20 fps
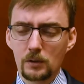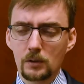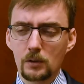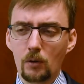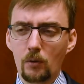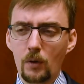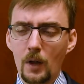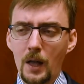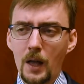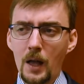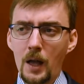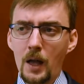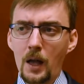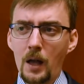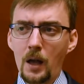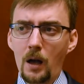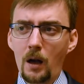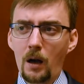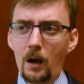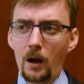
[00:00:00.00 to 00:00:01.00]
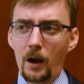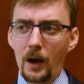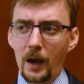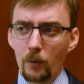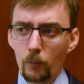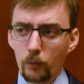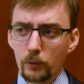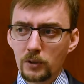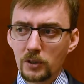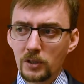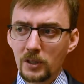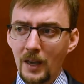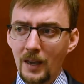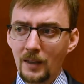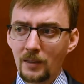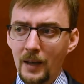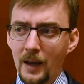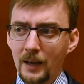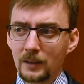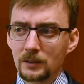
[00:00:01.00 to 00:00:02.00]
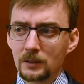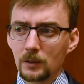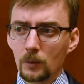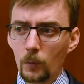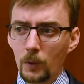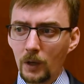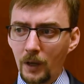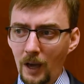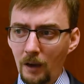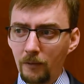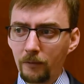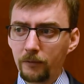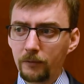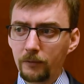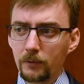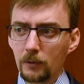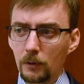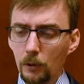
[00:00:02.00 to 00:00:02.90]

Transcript: So I would say that we have